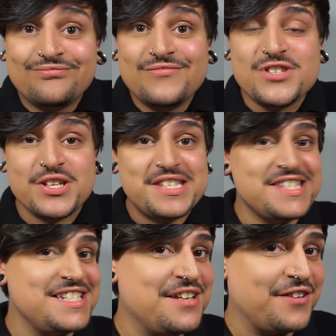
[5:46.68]
So this
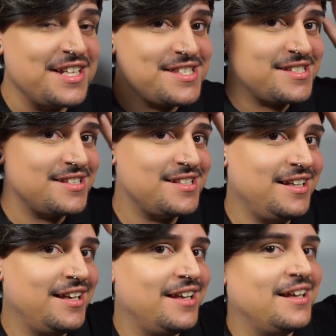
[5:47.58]
is the difference.
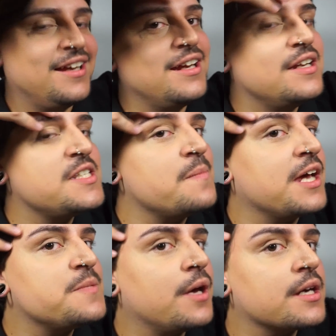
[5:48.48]

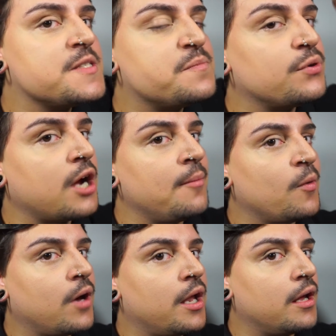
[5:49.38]
Smashbox primer
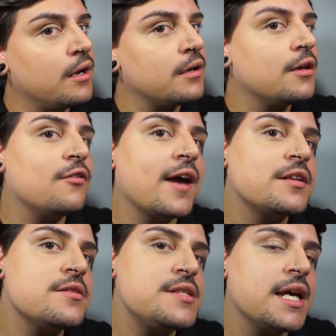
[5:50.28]
water,
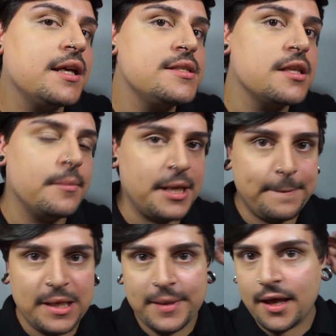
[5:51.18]
corrector sticks, a little bit
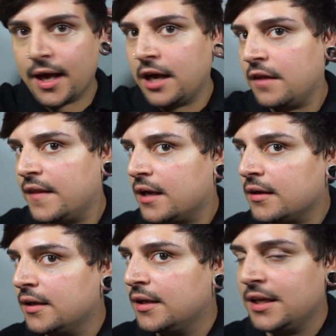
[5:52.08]
of BBI on there.
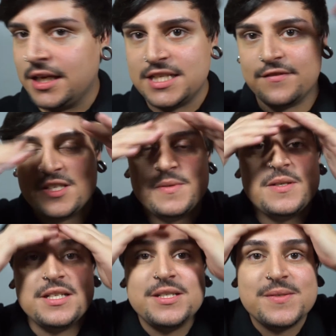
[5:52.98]
Difference
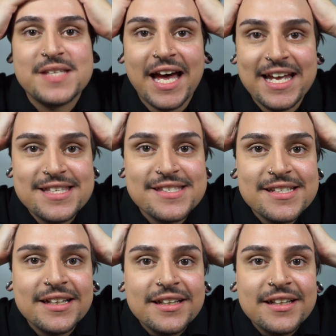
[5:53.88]
between two sides.